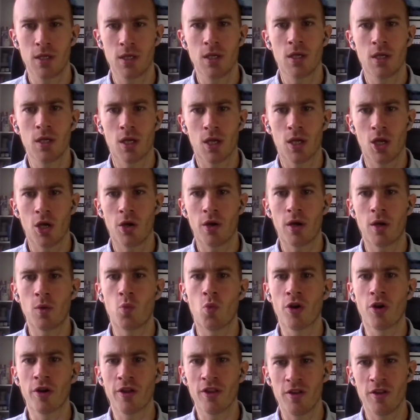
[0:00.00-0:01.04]
You know, and
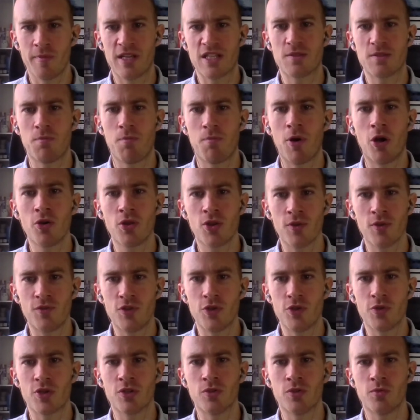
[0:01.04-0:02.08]
one of them is both of
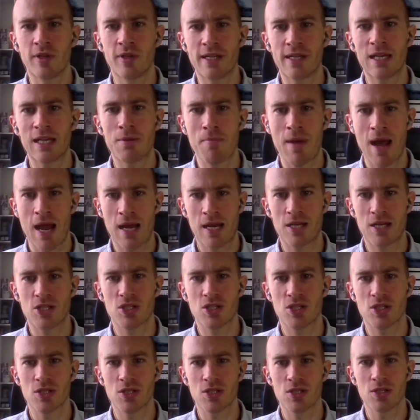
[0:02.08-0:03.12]
you can really
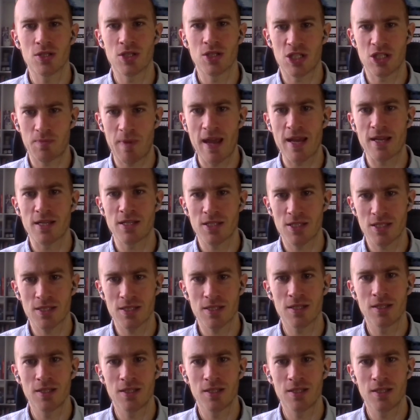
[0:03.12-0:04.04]
manage the space.